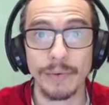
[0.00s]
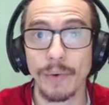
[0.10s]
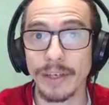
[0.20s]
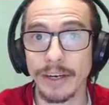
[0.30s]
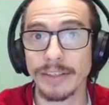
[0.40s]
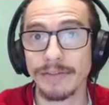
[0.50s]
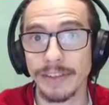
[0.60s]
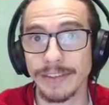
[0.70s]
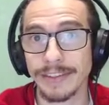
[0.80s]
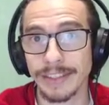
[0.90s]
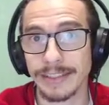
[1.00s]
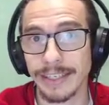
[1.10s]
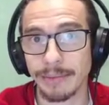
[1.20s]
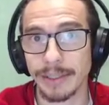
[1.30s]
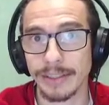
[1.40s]
156
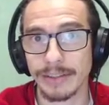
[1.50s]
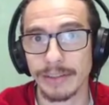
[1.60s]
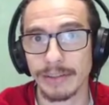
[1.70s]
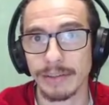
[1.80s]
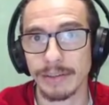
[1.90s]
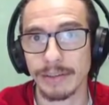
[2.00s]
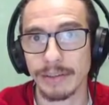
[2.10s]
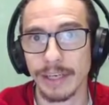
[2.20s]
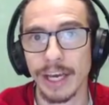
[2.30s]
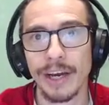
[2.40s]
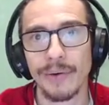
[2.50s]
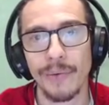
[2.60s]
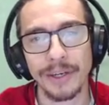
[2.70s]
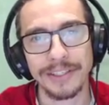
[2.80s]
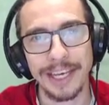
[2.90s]
centimeters.
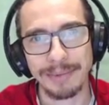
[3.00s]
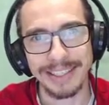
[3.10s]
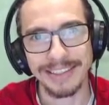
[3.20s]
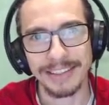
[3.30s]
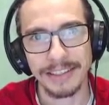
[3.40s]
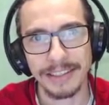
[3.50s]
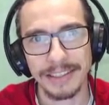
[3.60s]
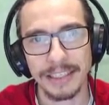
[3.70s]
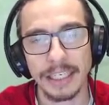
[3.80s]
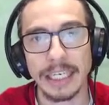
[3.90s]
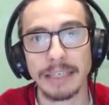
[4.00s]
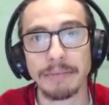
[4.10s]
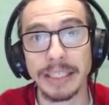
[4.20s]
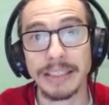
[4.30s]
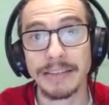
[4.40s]
What does that mean? It
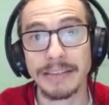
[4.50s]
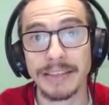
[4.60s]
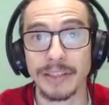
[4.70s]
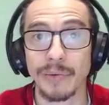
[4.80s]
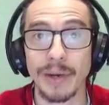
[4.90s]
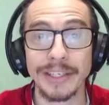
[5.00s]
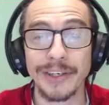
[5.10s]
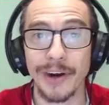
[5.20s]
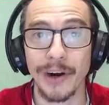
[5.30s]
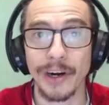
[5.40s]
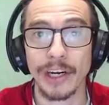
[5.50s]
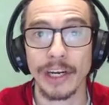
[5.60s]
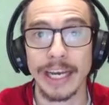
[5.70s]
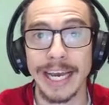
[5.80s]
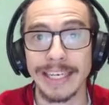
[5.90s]
means that the red car
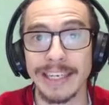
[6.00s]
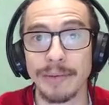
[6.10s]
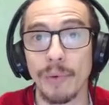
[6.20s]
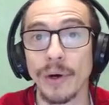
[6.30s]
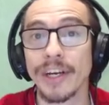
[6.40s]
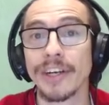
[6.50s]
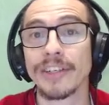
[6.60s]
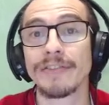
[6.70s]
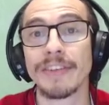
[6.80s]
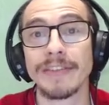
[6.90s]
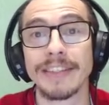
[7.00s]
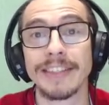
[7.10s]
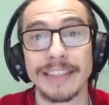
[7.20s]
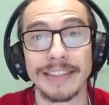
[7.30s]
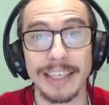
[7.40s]
ended up
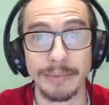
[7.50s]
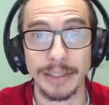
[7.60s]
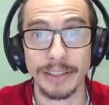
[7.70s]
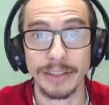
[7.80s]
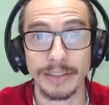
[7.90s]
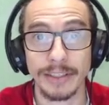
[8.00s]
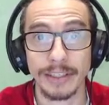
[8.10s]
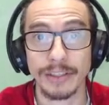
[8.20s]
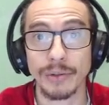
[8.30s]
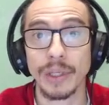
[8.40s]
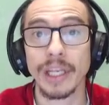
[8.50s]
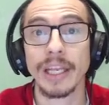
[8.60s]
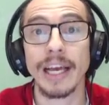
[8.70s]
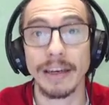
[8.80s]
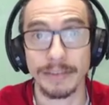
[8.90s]
156 centimeters to the
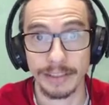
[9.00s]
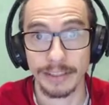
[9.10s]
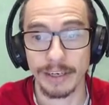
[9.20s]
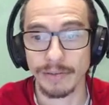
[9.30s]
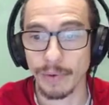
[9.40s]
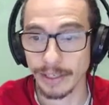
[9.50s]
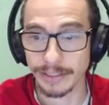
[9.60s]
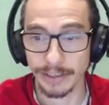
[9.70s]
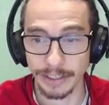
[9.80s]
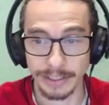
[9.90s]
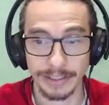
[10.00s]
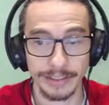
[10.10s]
left of where it started.